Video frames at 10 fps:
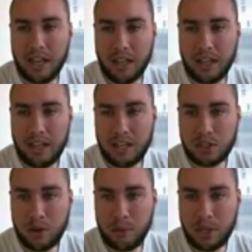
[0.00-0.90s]
This
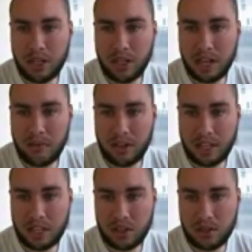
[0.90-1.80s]
would be the level that
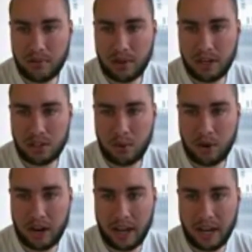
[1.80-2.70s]
they should find
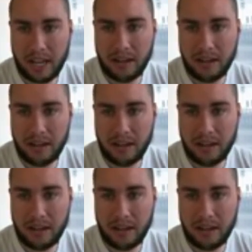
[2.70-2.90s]
support at, if